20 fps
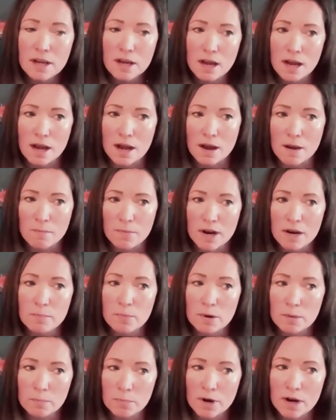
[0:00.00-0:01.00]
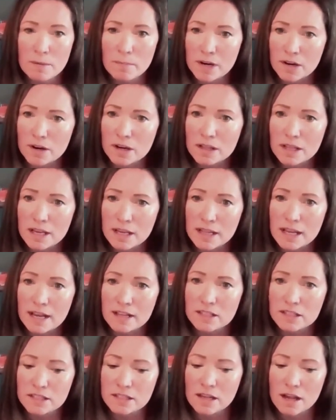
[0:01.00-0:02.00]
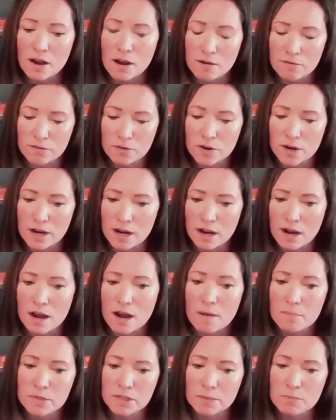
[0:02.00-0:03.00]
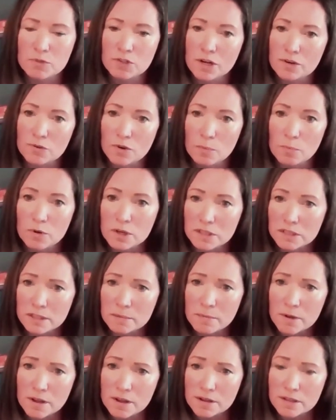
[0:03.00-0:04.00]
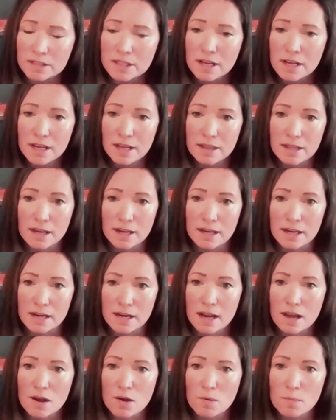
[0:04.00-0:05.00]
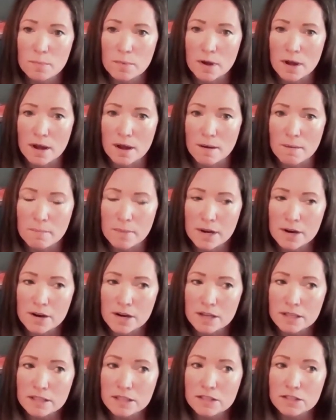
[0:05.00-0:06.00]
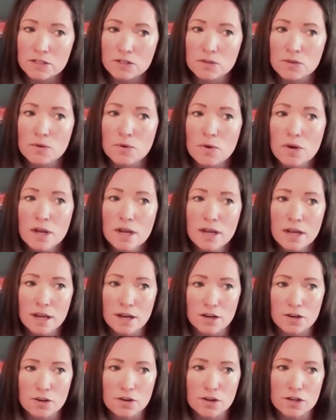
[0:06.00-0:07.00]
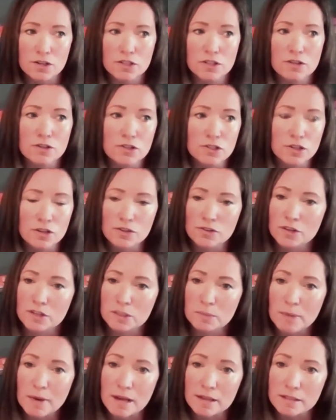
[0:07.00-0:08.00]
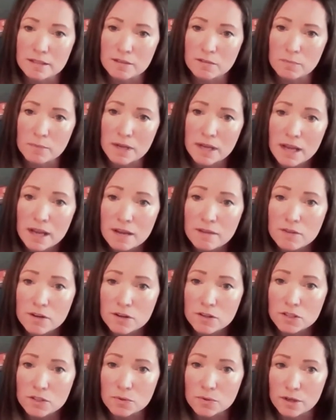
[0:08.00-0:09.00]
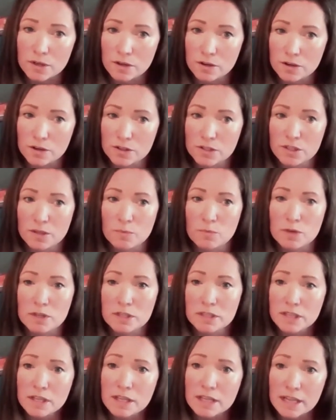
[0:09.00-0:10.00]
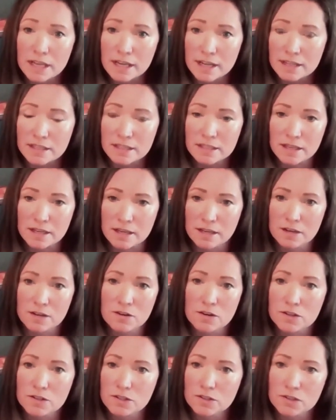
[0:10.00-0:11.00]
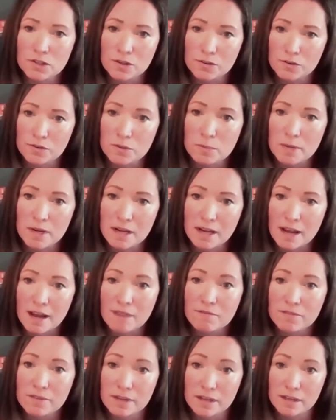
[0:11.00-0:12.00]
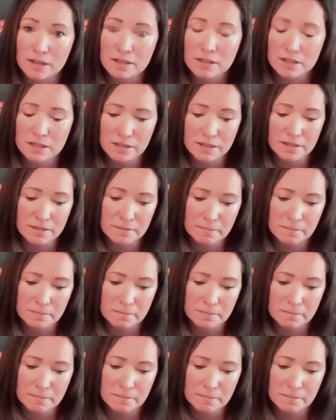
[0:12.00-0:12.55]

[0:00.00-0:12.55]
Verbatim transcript: Um, by pr- primarily, that's offering up some general principles that can help um, parents to encourage their children's positive behavior, to encourage some resilience, and encourage their children to be confident.